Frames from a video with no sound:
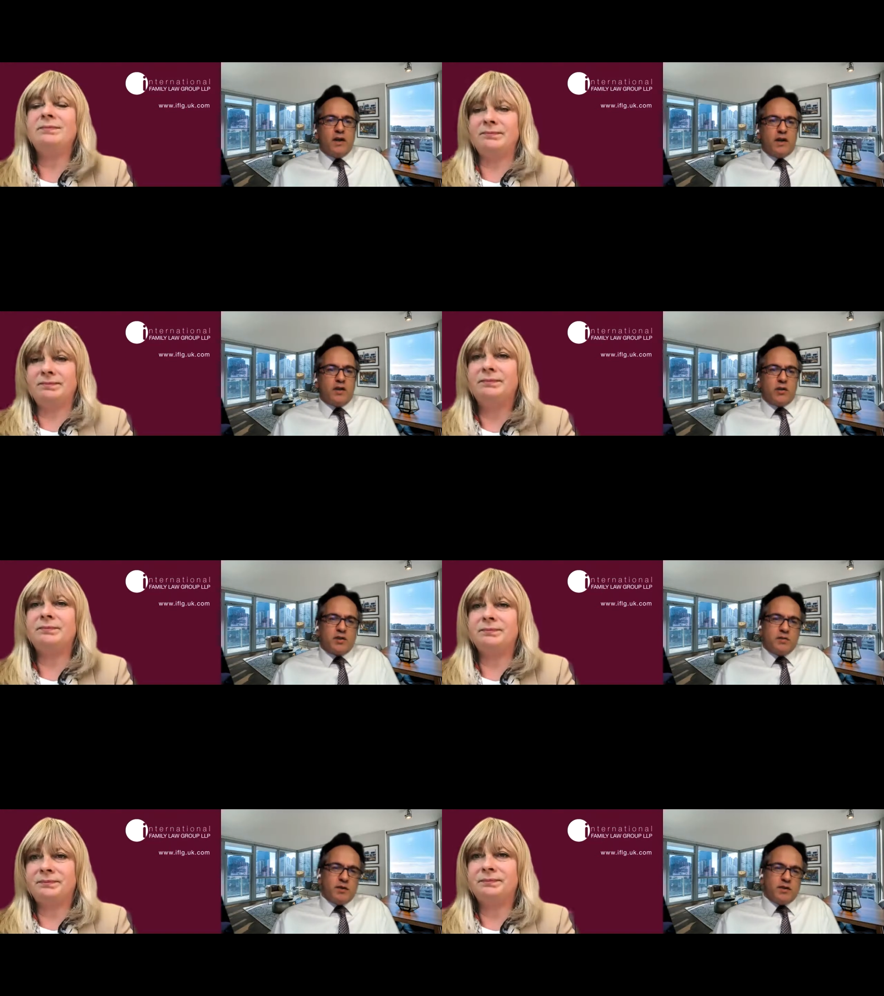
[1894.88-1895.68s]
Speaker 1: to
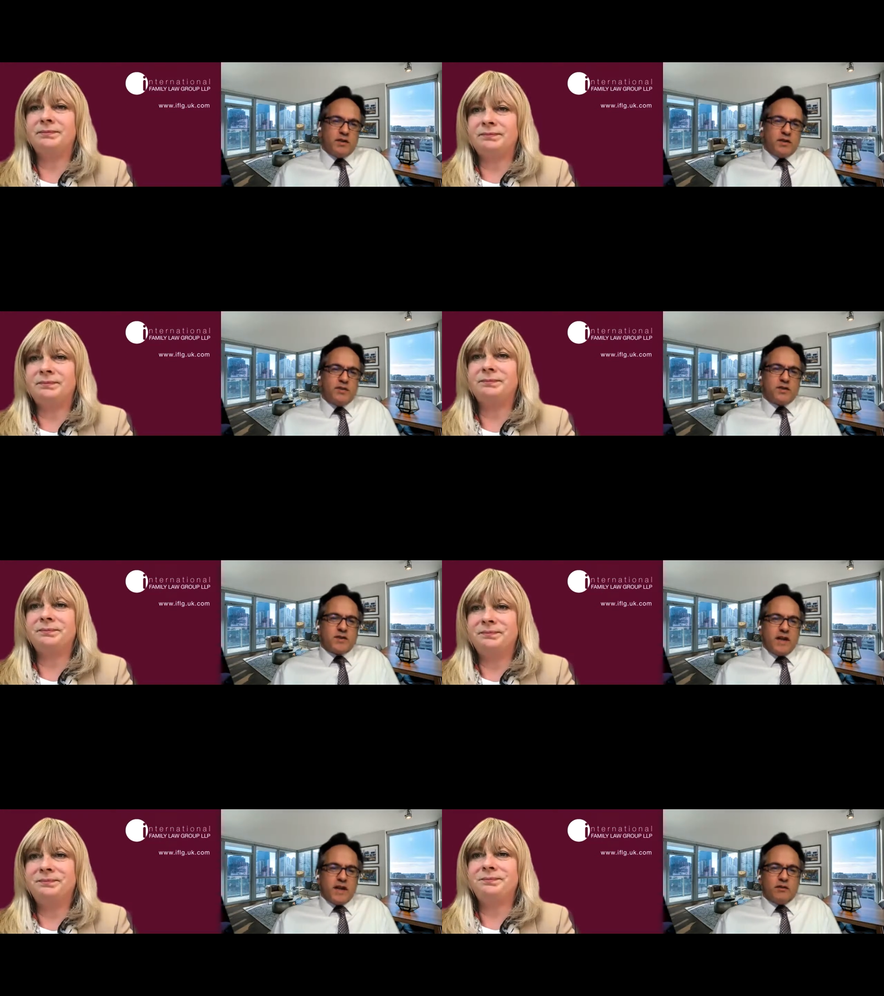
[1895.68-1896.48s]
experience a different
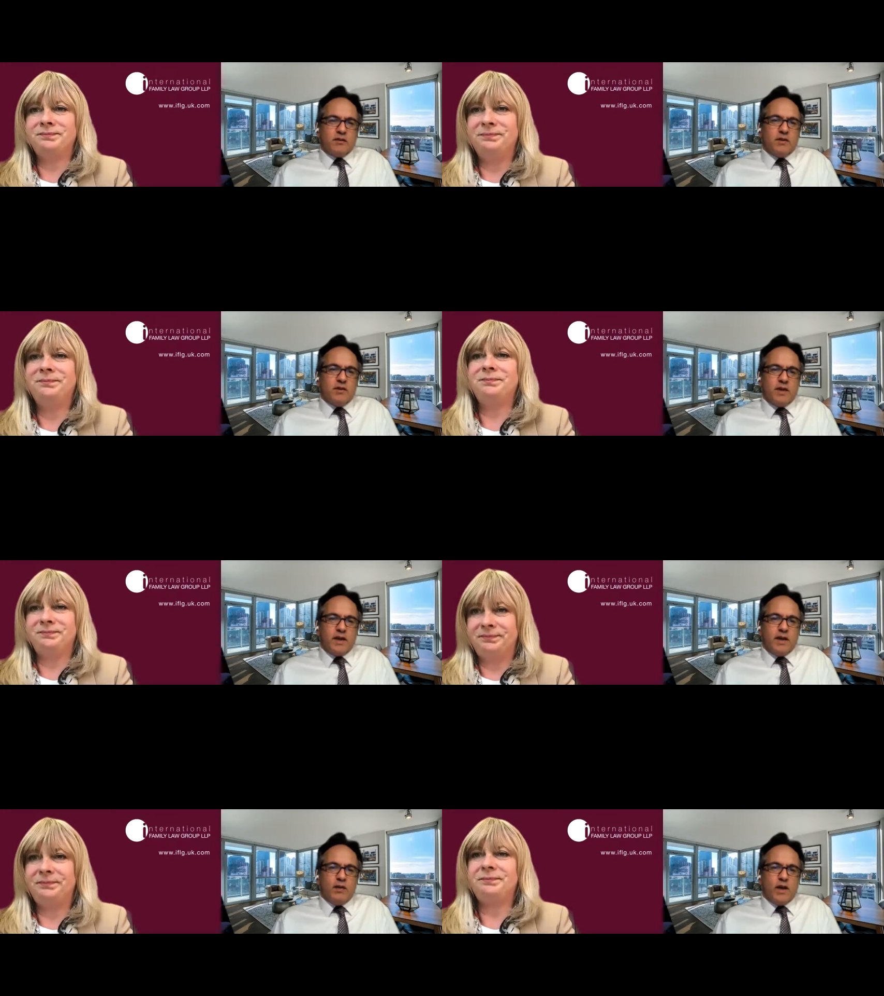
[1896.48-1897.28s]
standard of living
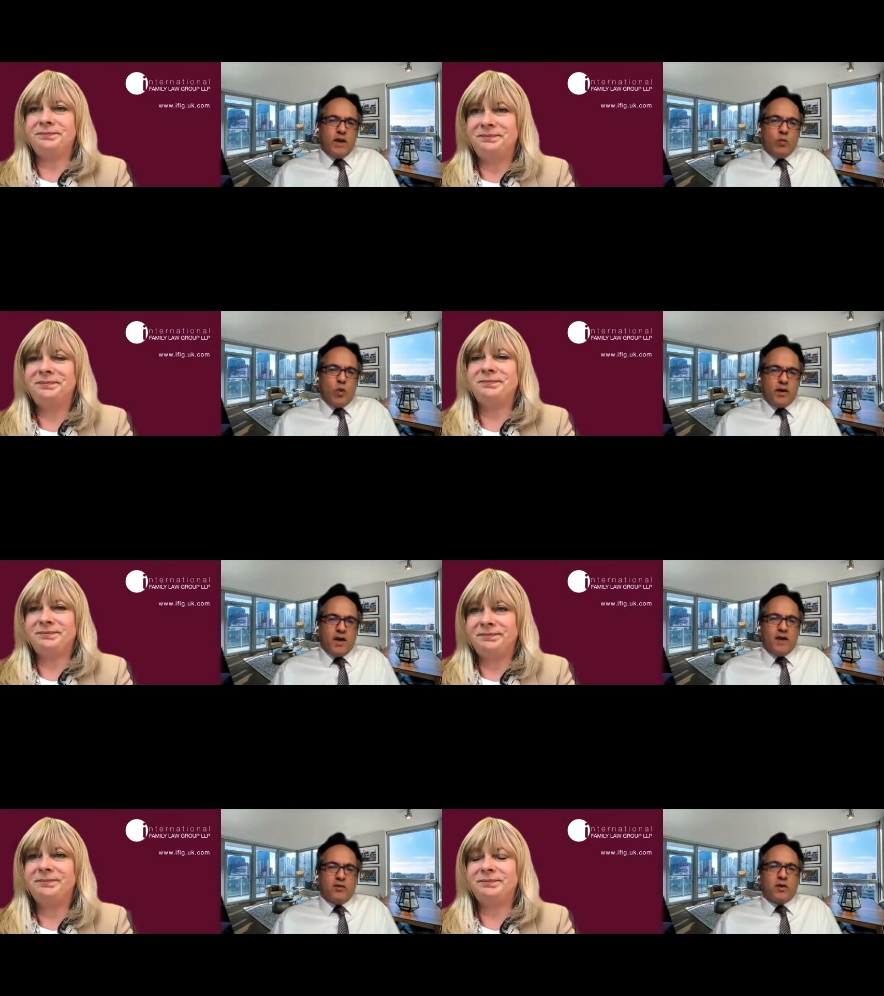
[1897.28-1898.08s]
in, in one
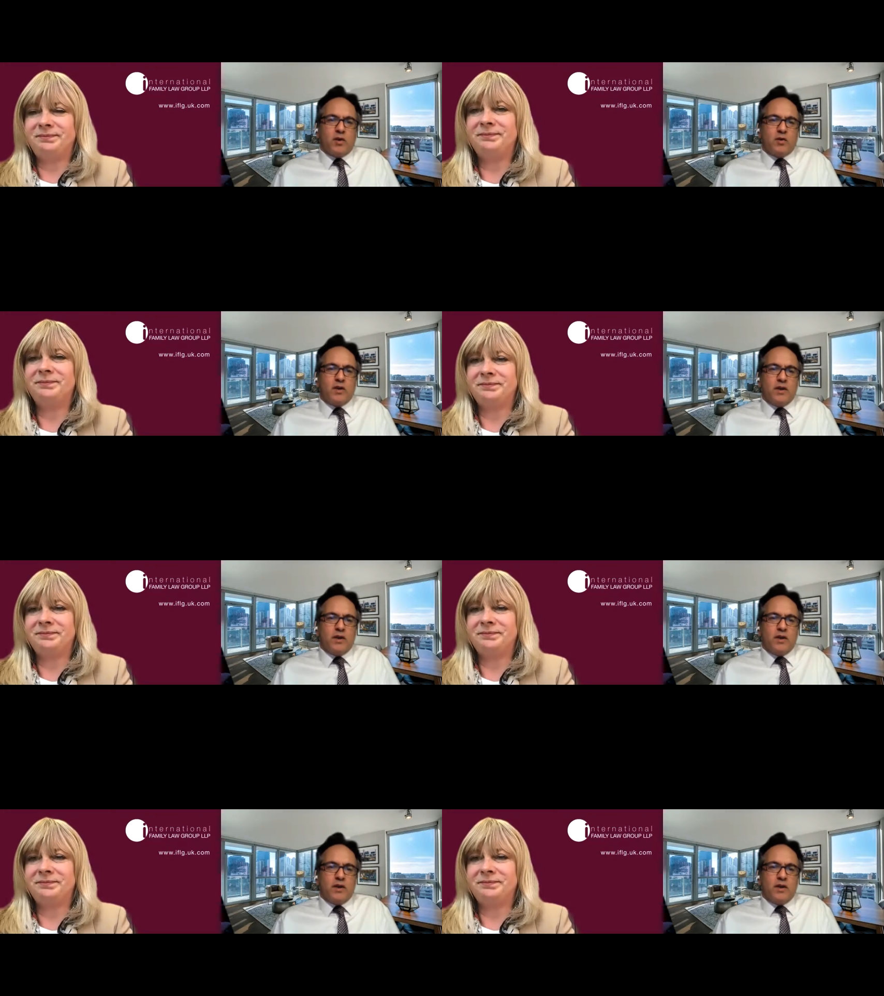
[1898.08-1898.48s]
household.